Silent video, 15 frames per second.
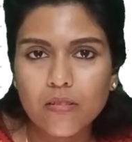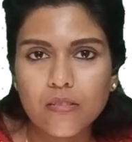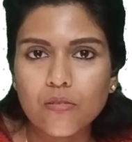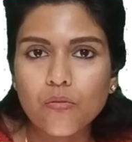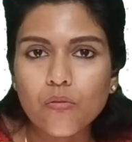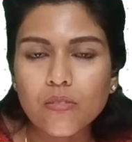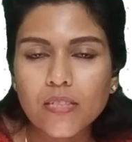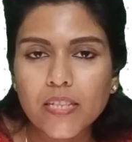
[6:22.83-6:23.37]
There's
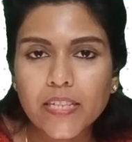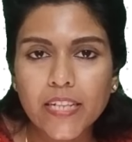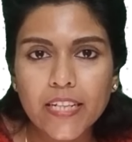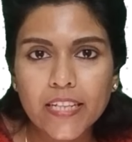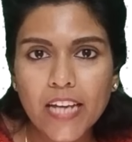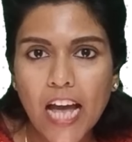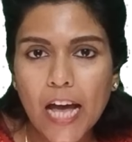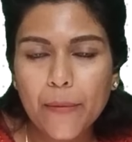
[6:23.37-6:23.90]
no
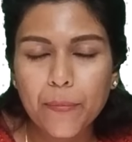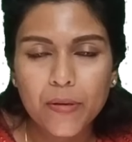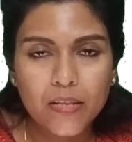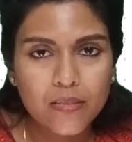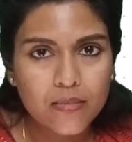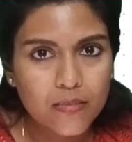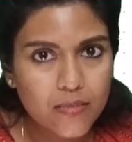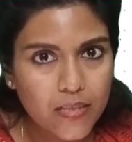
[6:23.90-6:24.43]
signaling happening.
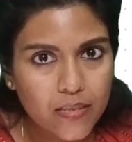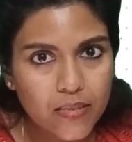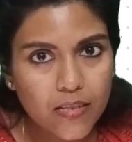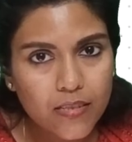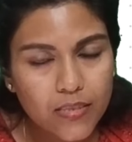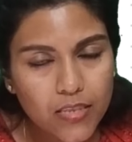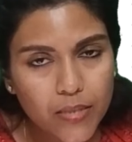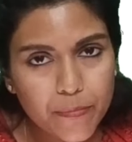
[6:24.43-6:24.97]
Signal
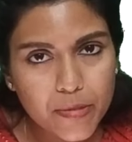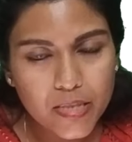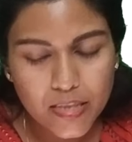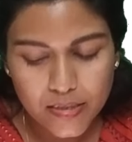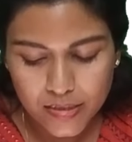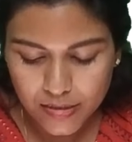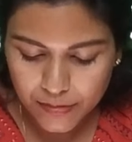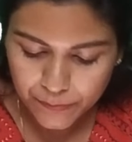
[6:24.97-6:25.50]

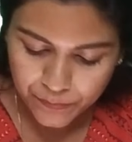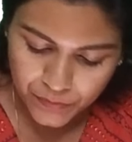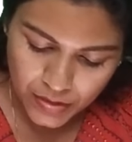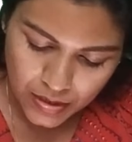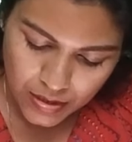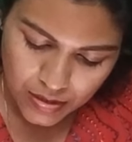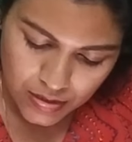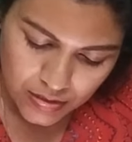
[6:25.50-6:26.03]
terminated.
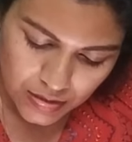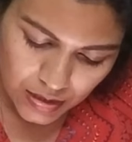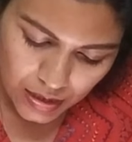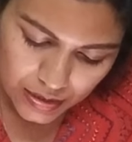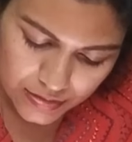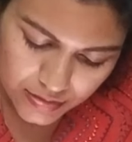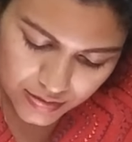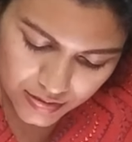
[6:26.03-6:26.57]

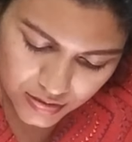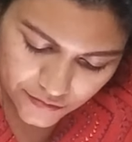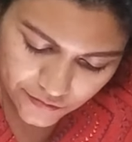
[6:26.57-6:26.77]
Other is